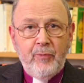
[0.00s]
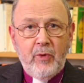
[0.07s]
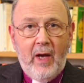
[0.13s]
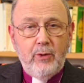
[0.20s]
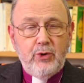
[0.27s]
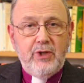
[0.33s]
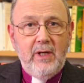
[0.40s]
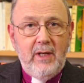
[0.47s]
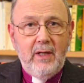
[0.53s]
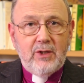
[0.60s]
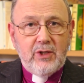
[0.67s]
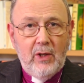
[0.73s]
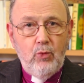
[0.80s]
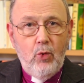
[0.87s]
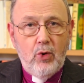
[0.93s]
I was thinking as
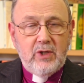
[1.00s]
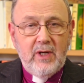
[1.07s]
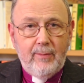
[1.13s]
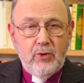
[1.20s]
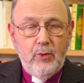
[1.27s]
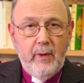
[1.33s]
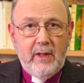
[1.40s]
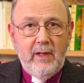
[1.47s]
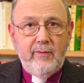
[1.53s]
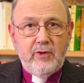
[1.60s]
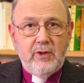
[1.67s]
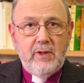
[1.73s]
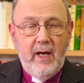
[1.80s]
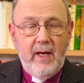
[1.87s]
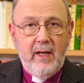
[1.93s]
I walked up to Wycliffe
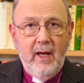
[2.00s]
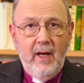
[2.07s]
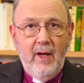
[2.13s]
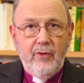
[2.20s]
today,